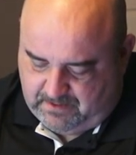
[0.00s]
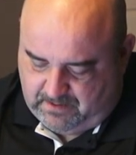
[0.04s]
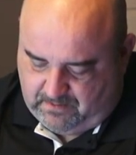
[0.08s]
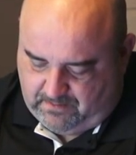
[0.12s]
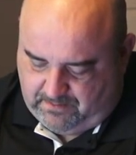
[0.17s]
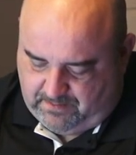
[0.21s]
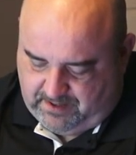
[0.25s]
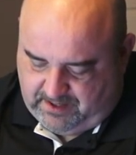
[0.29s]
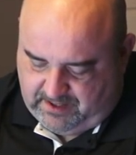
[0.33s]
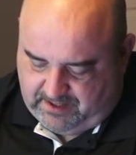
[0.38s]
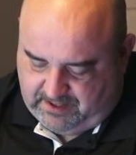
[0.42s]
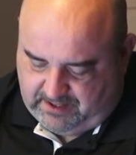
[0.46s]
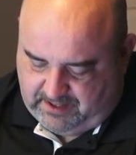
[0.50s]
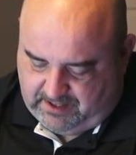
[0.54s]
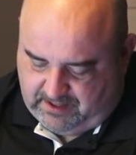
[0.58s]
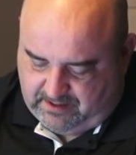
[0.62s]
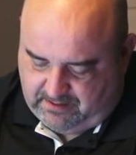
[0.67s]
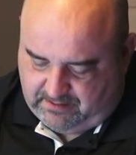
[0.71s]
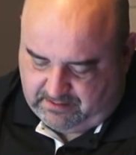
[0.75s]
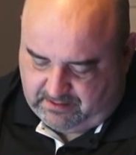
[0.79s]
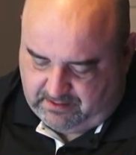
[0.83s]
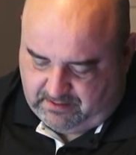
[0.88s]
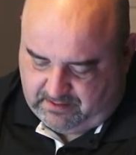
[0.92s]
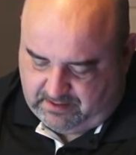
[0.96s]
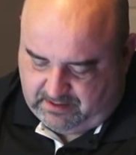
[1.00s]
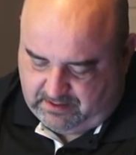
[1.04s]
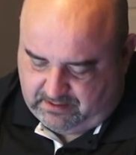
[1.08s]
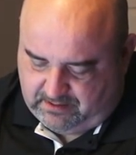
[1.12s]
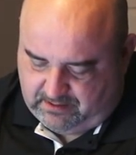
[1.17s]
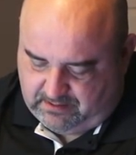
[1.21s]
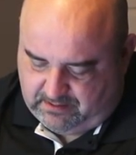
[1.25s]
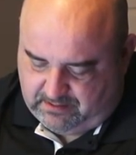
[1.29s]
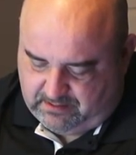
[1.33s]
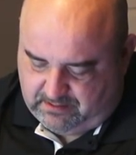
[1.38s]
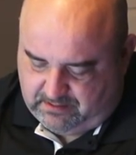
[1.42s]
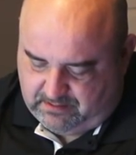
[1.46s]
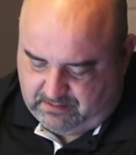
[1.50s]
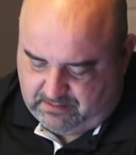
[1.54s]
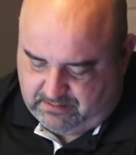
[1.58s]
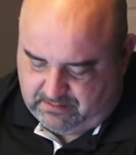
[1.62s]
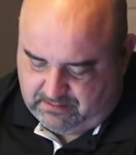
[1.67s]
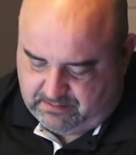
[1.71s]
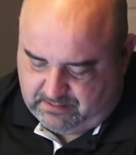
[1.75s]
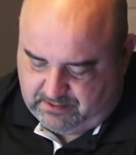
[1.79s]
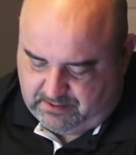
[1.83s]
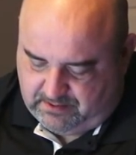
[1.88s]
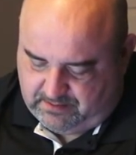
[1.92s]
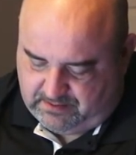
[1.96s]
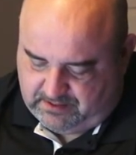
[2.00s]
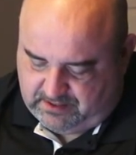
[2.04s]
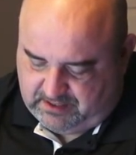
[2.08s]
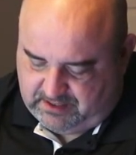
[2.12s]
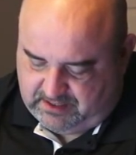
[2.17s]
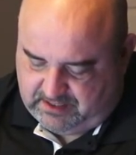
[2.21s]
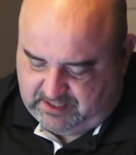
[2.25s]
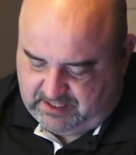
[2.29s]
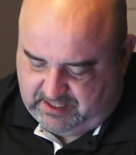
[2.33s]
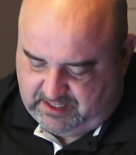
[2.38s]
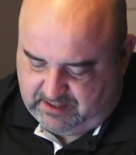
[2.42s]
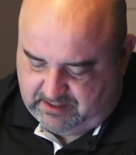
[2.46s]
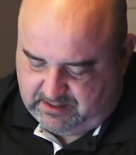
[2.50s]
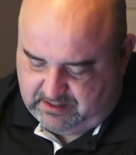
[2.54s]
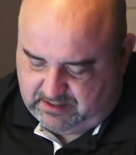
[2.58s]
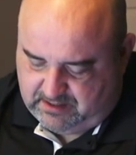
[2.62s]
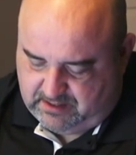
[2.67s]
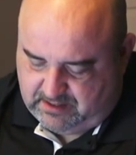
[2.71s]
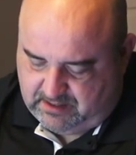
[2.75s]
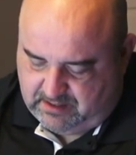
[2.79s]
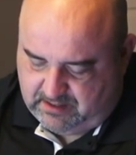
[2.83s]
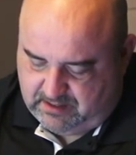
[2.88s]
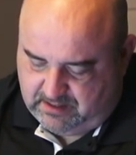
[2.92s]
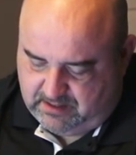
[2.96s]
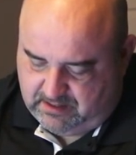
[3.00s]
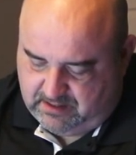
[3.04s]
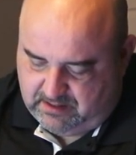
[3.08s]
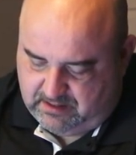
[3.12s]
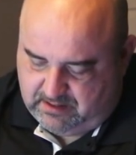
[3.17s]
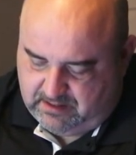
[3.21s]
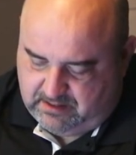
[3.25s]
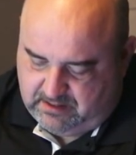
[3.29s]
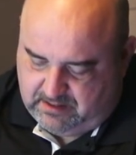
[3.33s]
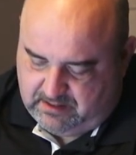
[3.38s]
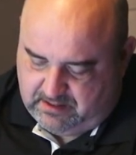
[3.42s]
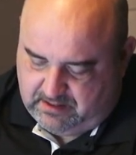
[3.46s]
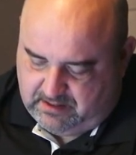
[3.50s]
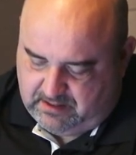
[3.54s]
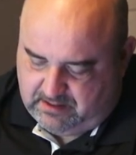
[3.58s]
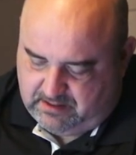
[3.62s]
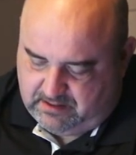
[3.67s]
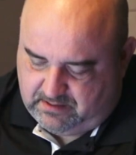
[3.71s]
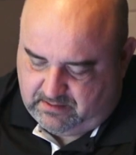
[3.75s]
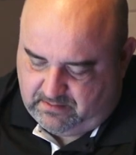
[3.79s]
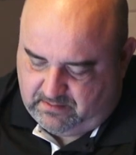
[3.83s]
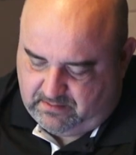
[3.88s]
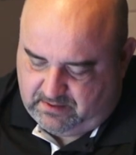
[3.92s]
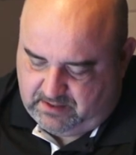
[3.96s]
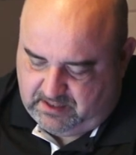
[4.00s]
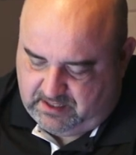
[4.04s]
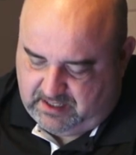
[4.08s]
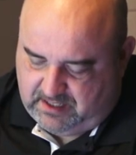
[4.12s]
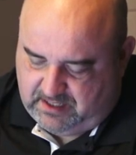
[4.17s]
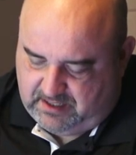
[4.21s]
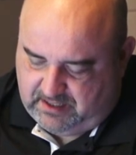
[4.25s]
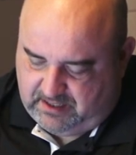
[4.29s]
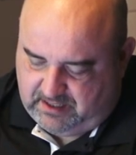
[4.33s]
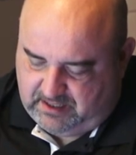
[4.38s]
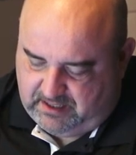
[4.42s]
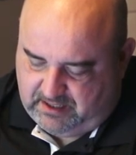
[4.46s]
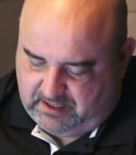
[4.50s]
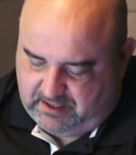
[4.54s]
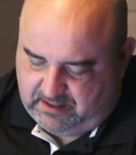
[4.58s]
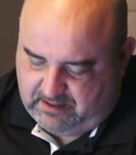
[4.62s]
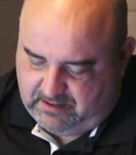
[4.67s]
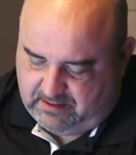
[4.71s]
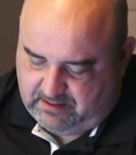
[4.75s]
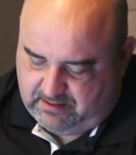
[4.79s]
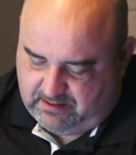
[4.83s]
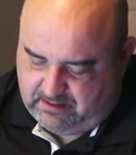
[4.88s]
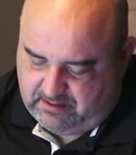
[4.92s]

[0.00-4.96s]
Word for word: Go back out. Go into home. Go into test one I D.